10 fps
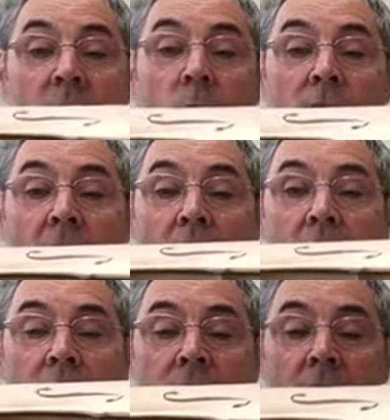
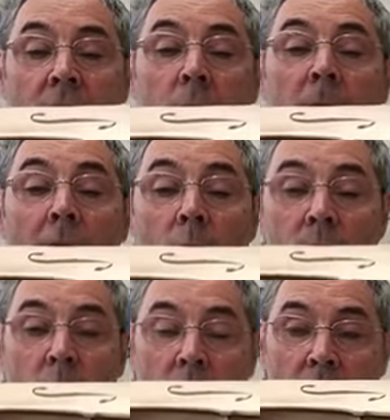Guarneri
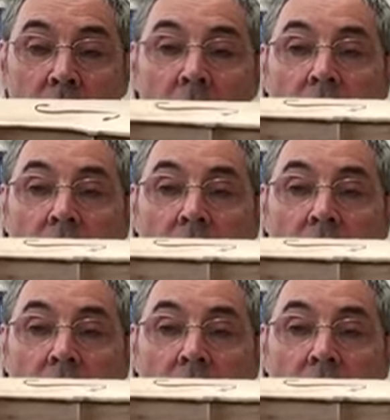Plowden model.